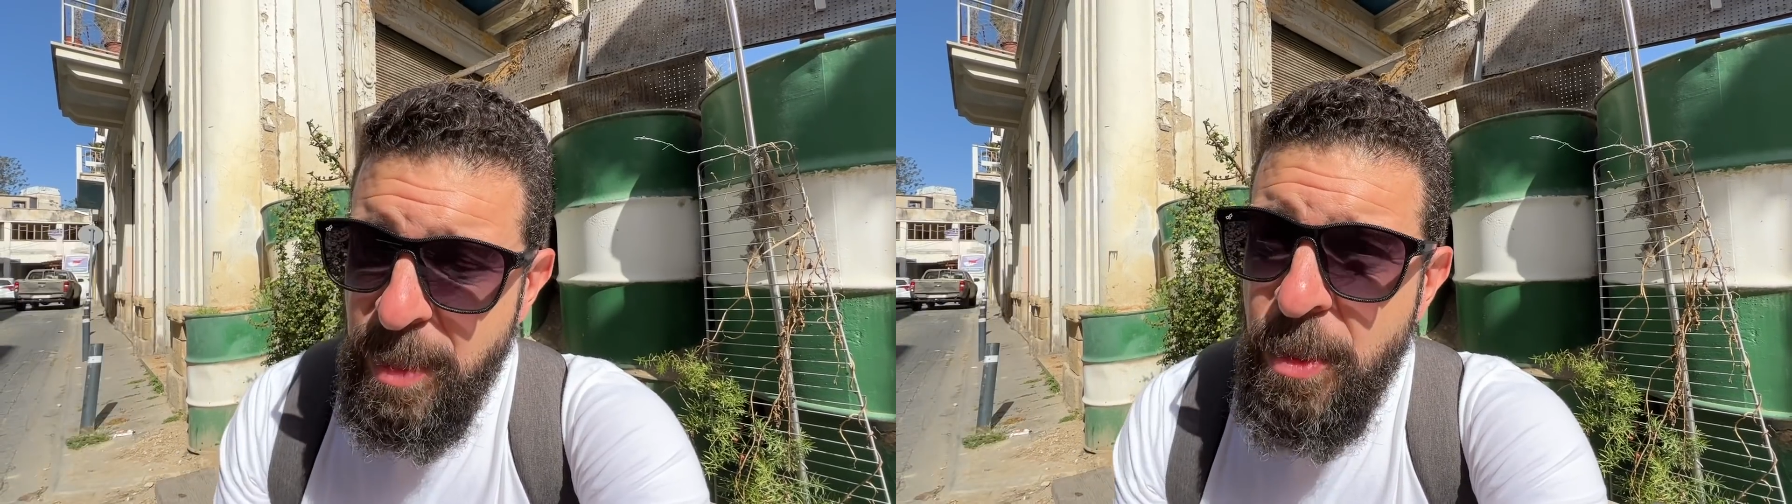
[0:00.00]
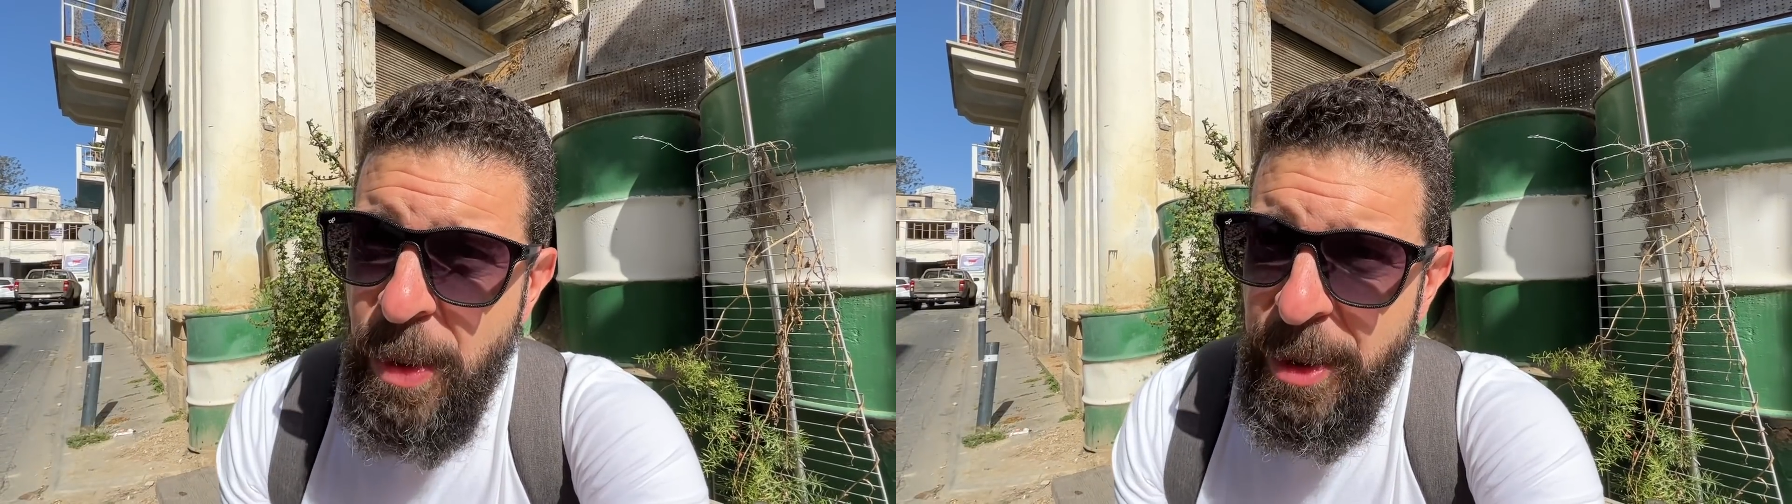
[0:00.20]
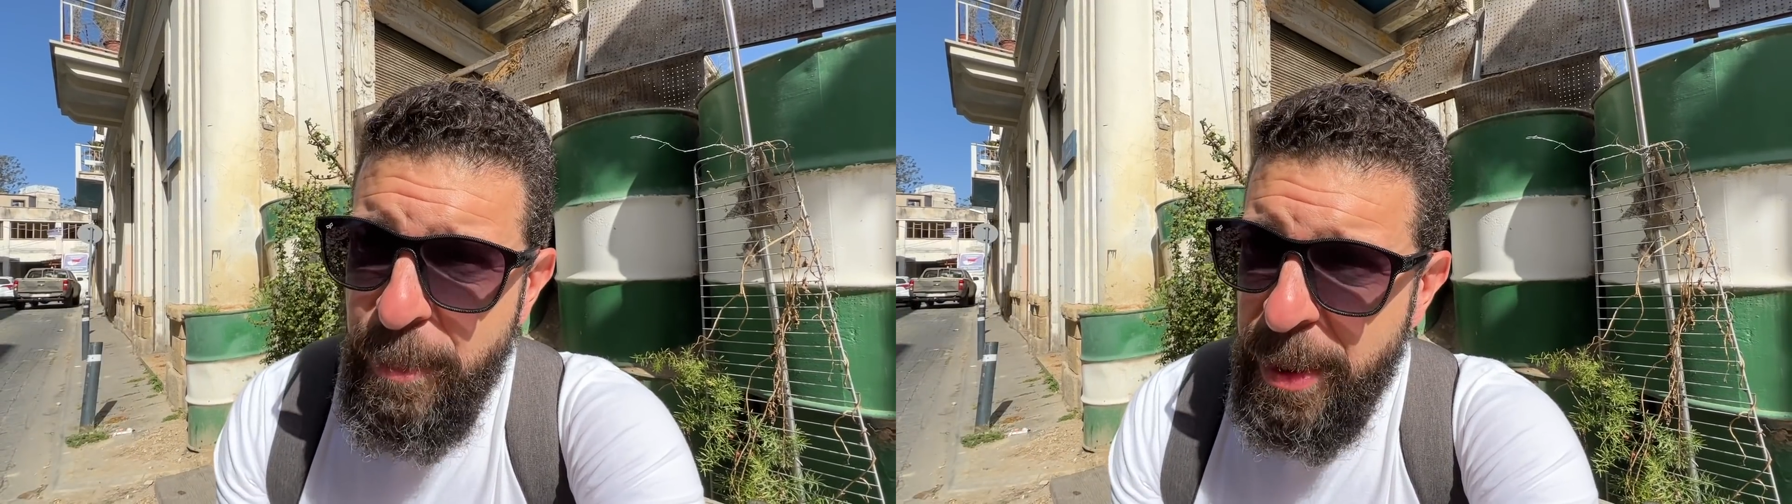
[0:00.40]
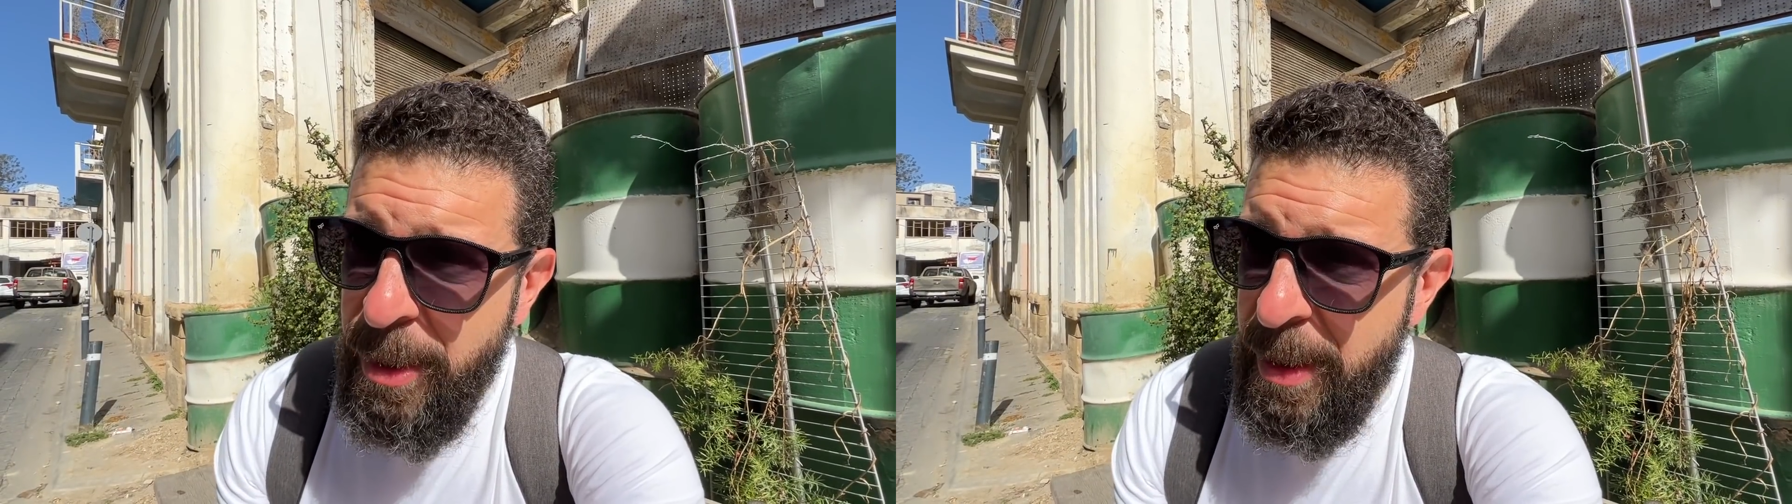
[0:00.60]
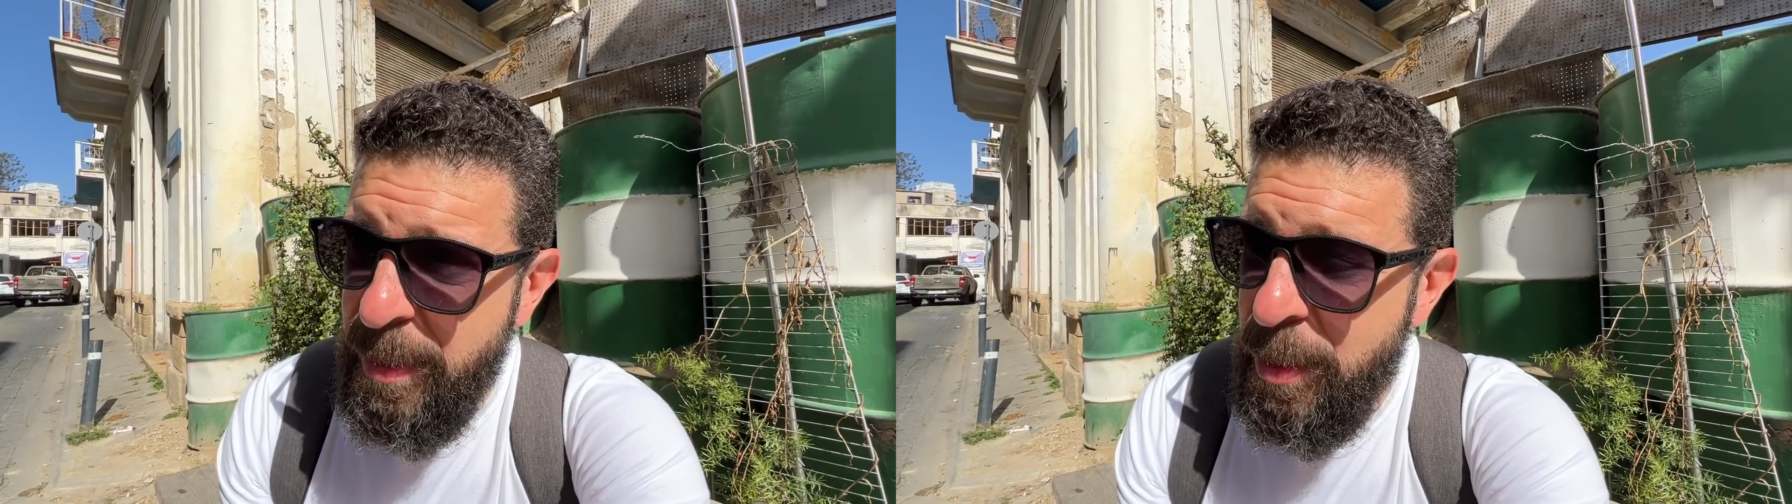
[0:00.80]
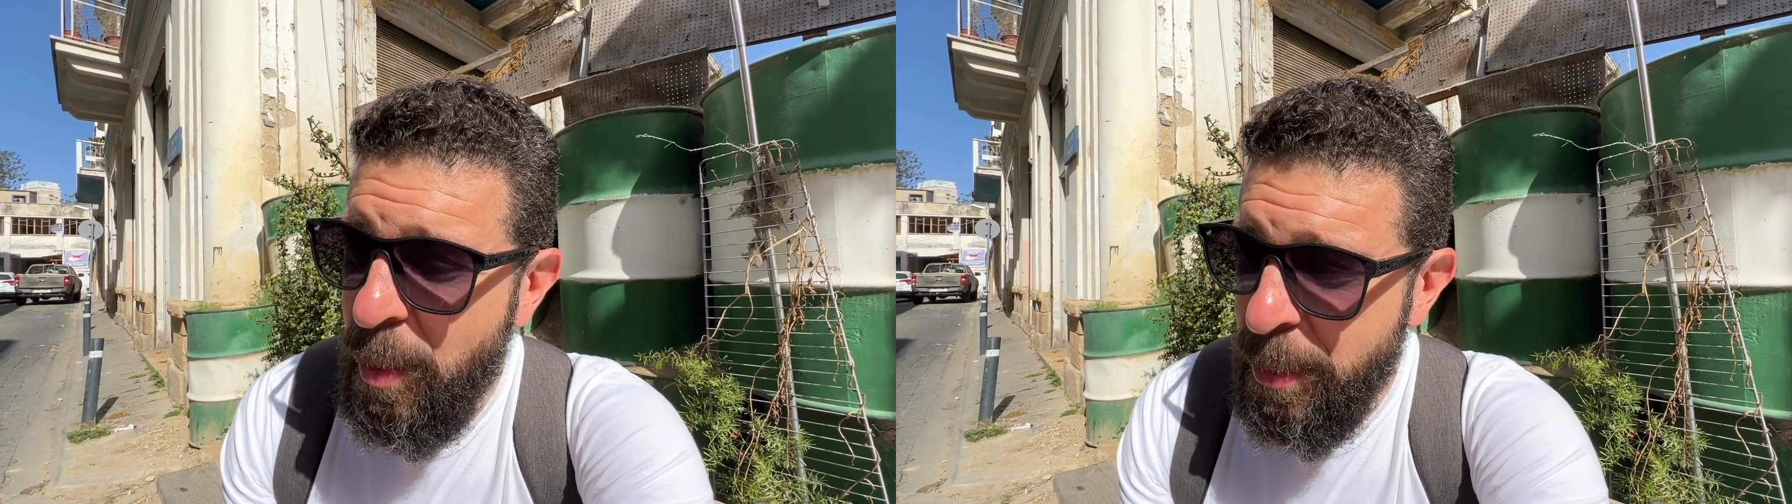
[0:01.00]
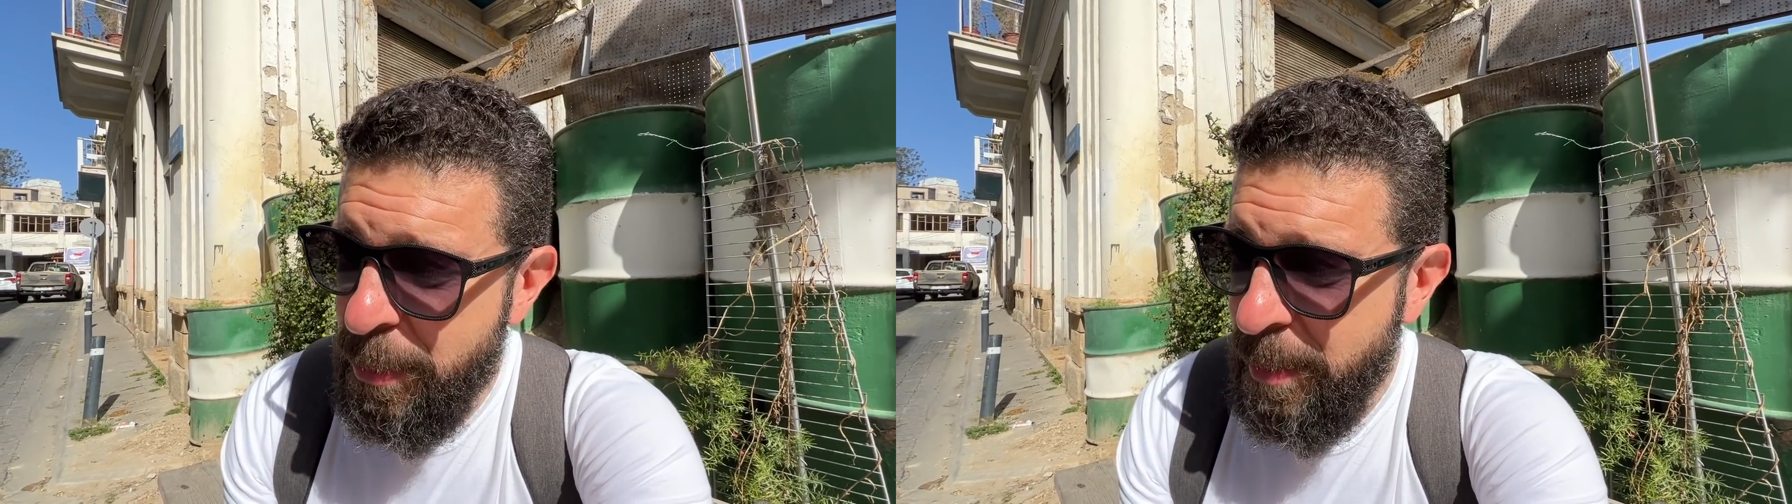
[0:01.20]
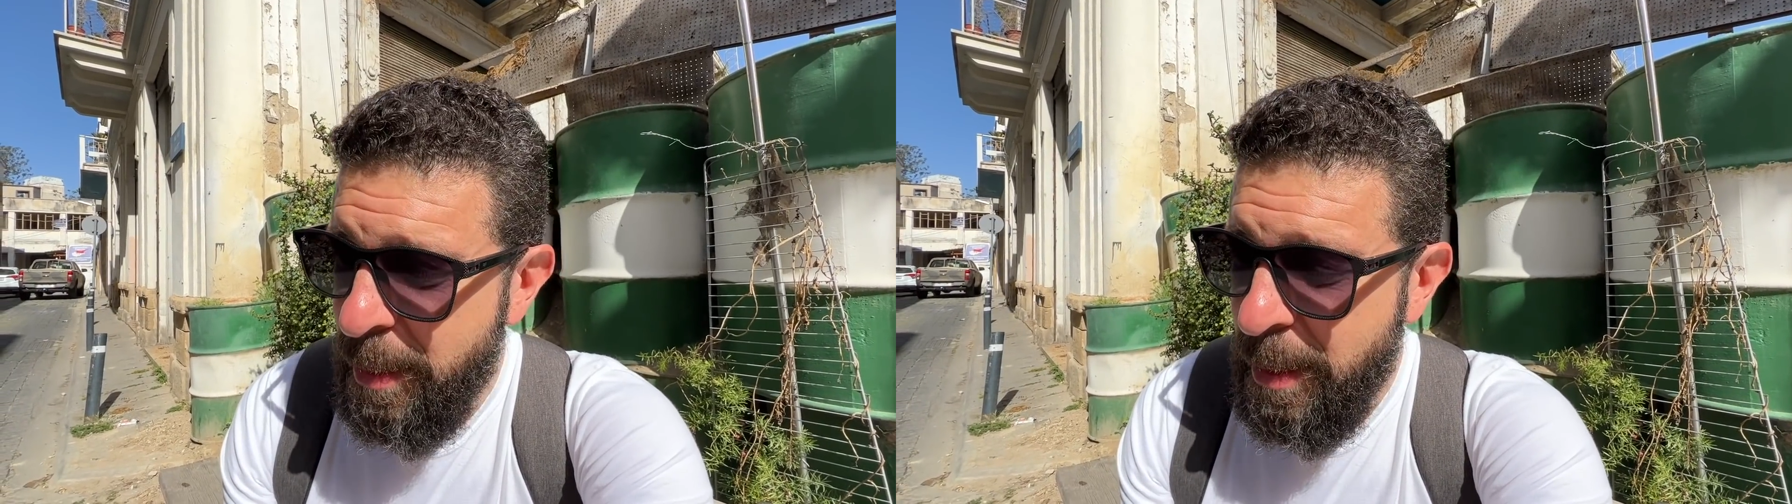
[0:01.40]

right up here in the north.